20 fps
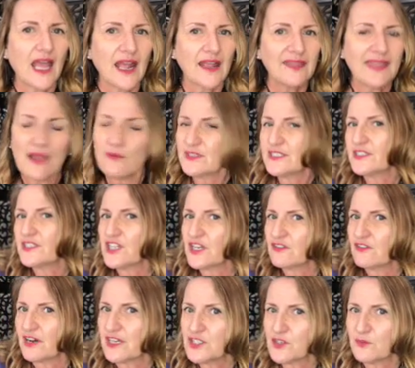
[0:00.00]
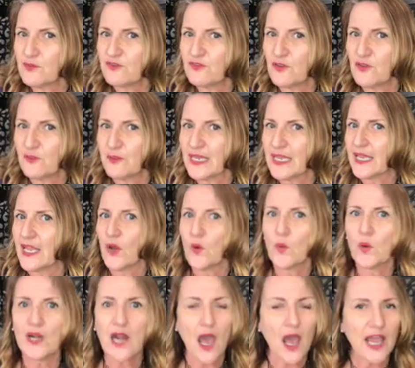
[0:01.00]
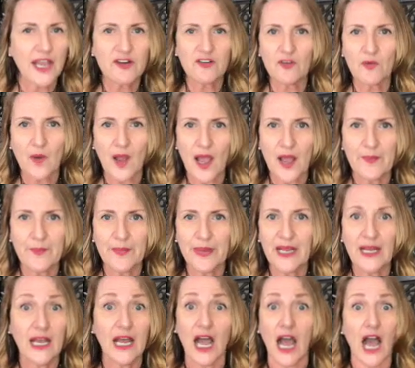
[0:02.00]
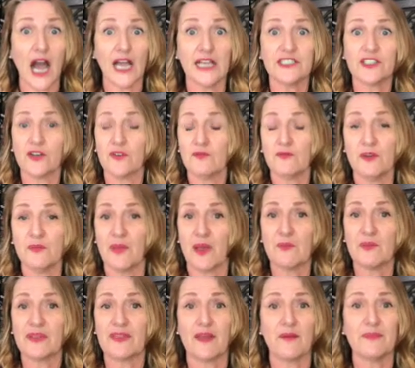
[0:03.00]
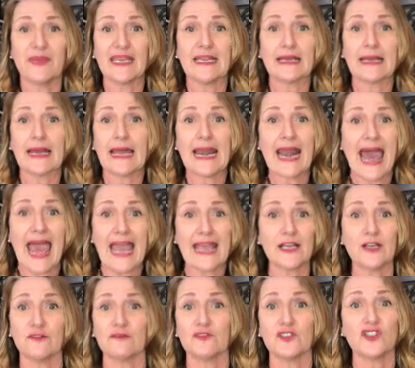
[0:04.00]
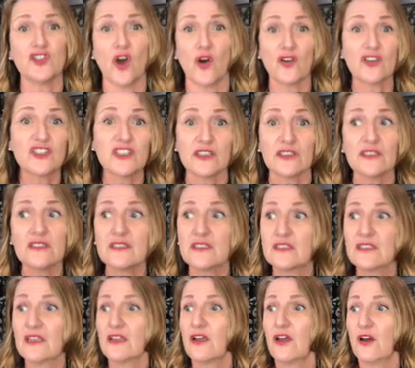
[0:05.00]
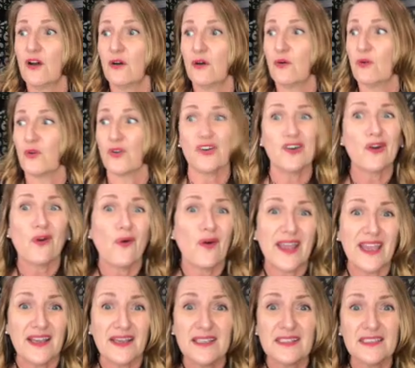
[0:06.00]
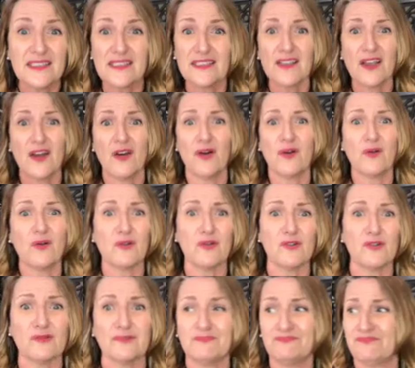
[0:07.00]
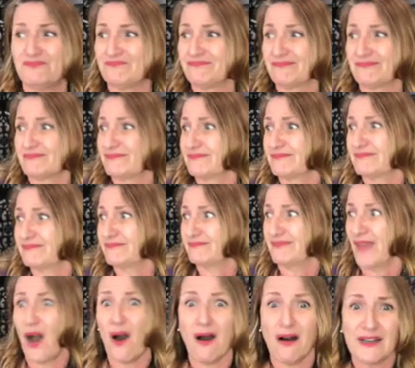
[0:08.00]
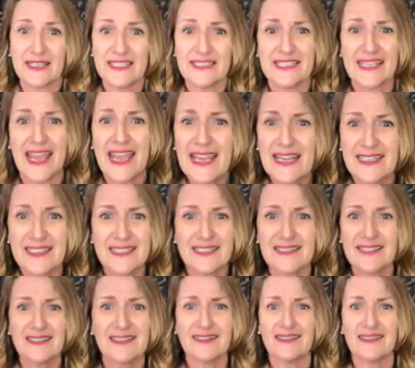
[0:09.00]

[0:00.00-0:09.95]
That was the generation before me. When I grew up, I don't remember there being a lack of doctors or lawyers or architects.